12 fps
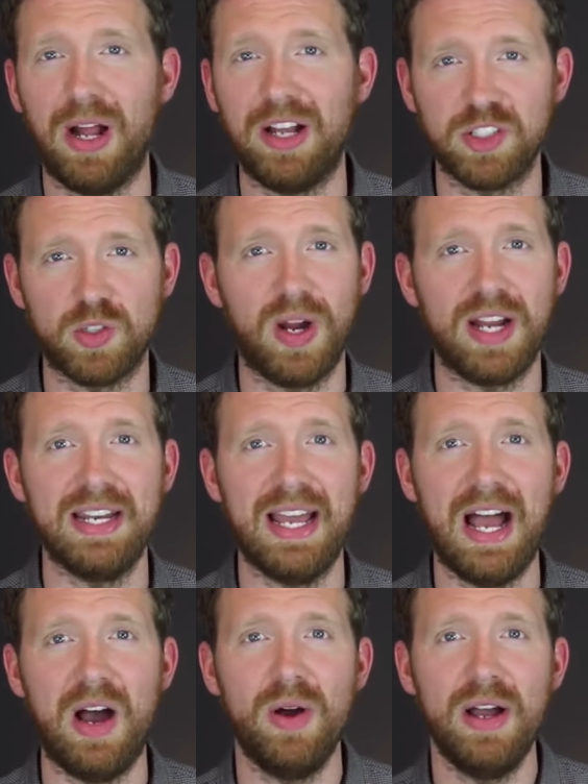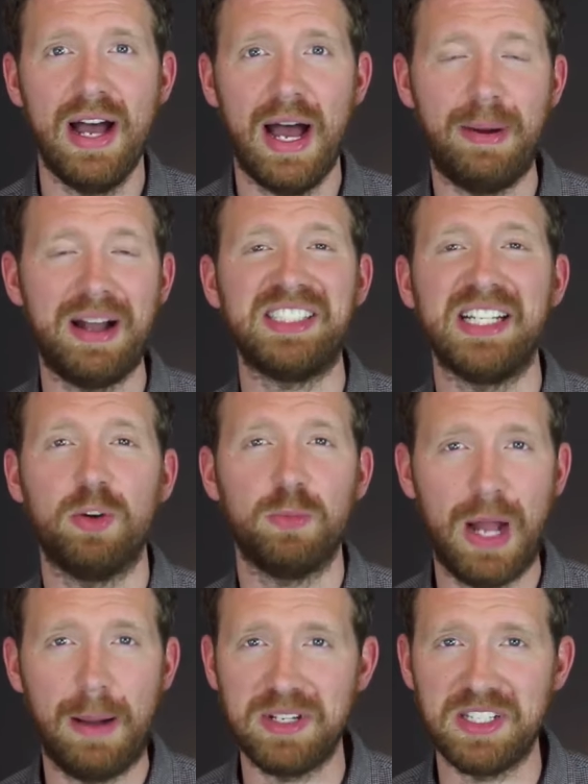a project right now. I buy
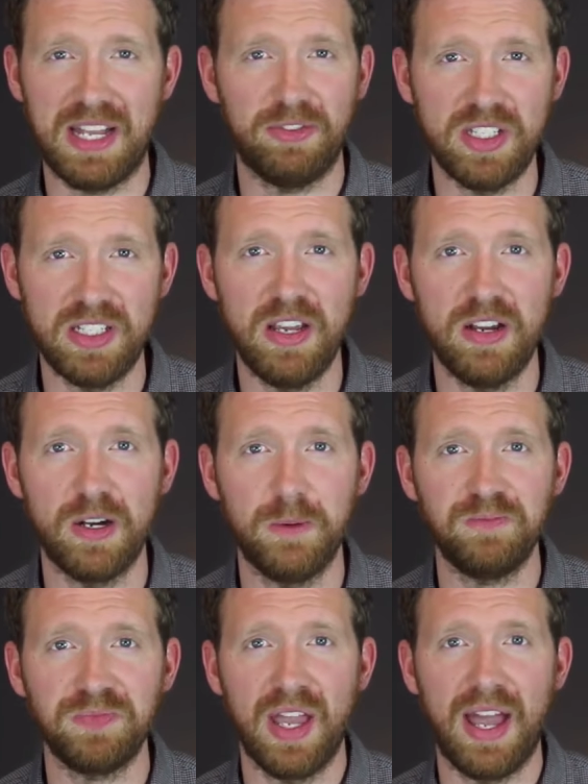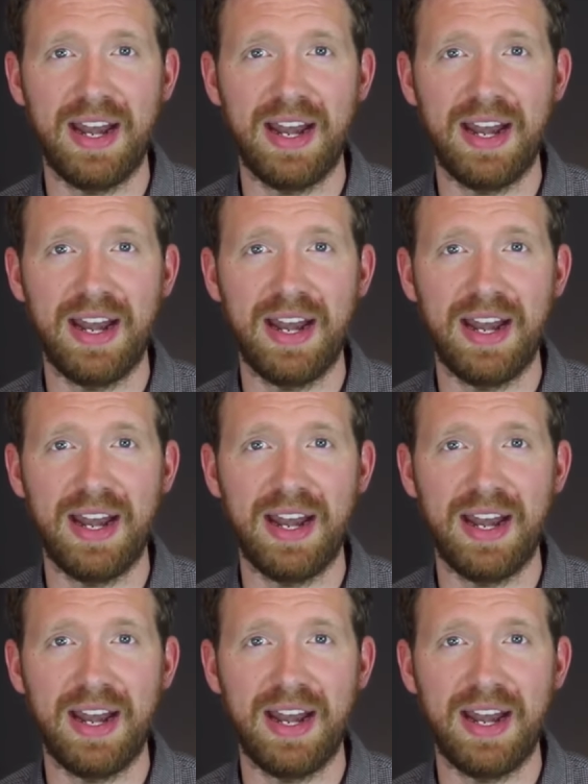several properties every year.